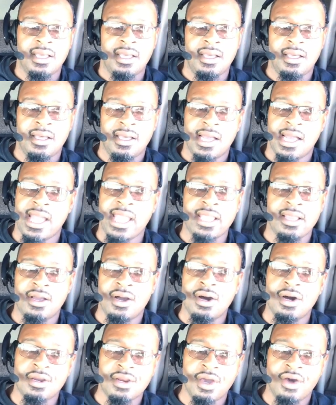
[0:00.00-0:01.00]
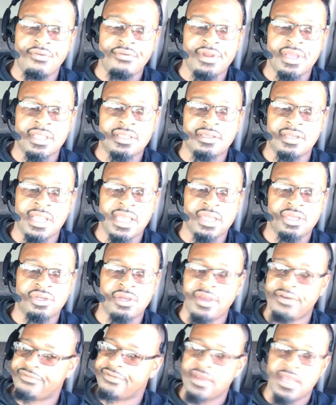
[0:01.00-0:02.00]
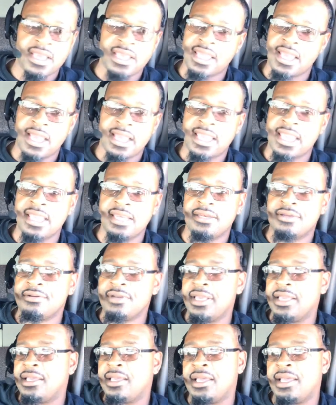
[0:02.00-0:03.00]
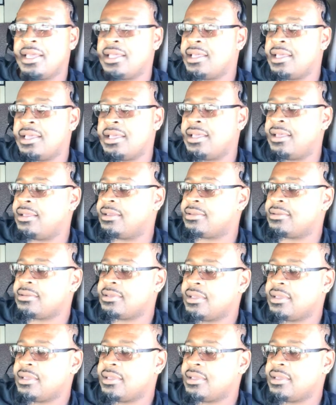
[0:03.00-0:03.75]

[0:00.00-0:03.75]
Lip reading: I ain't going over there to that traffic. I can't do that.